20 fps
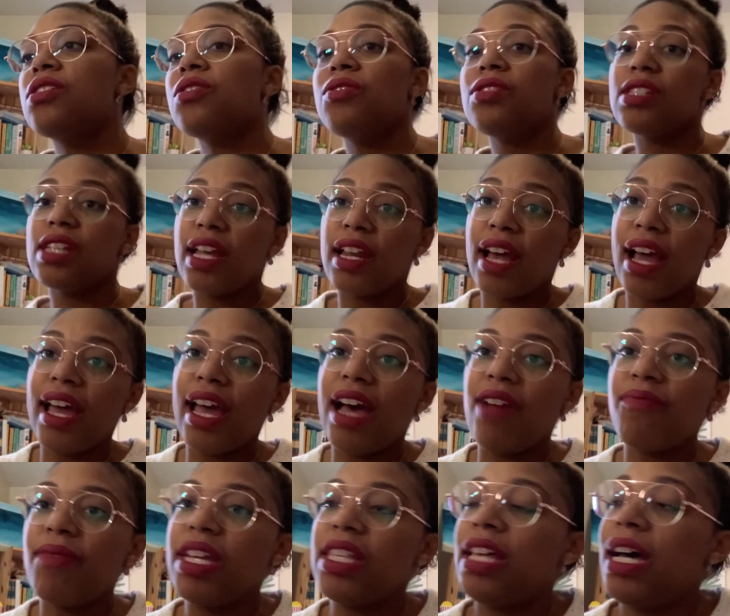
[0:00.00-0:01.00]
instead I have
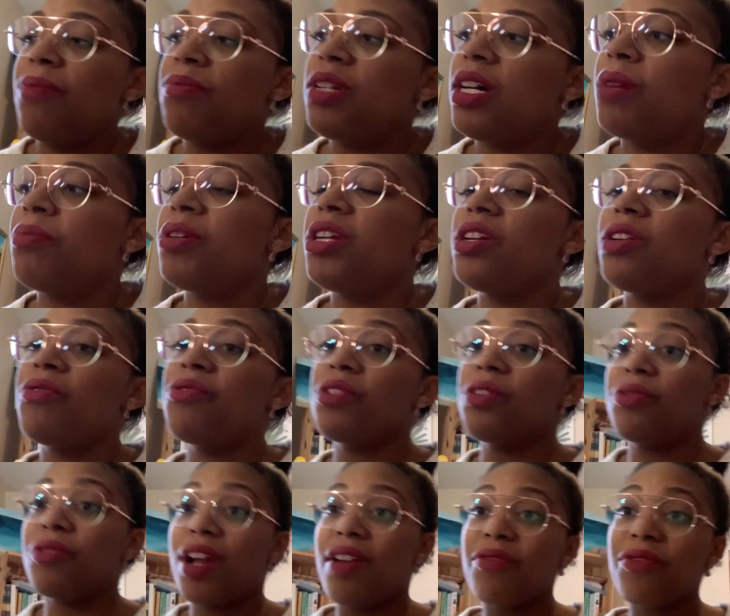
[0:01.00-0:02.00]
my laptop here for
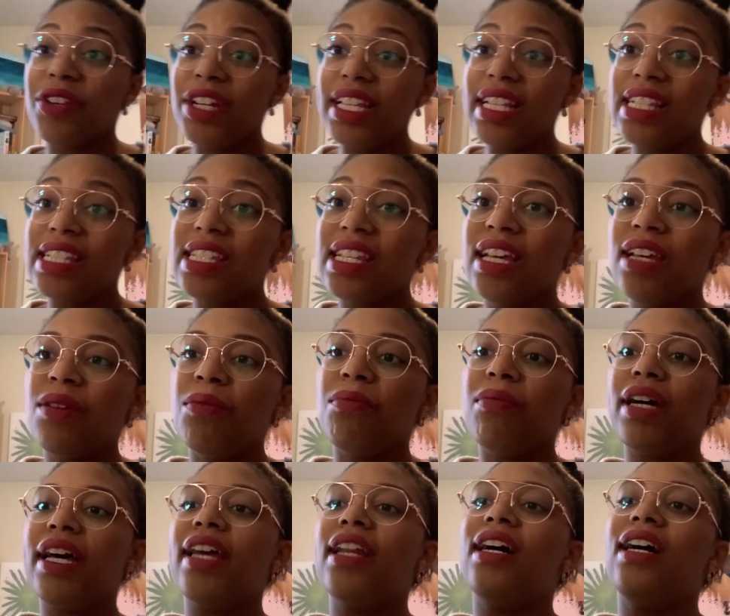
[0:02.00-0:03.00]
reference,
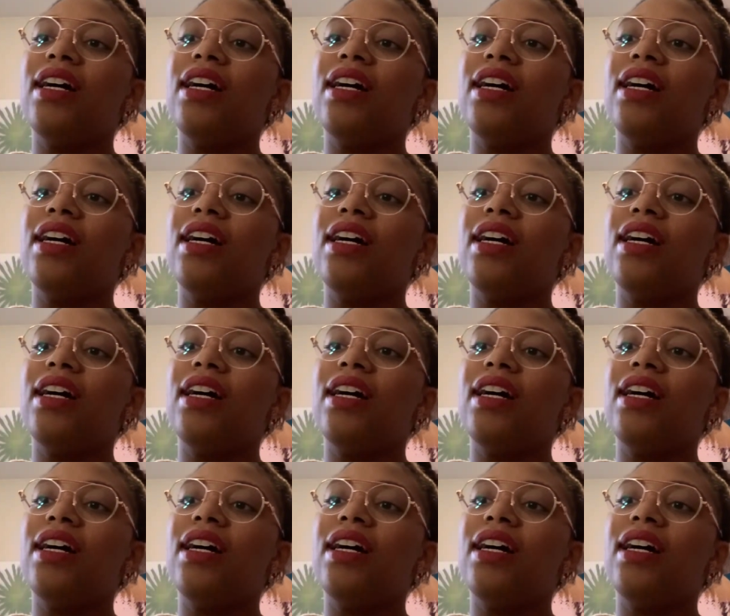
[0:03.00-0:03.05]
but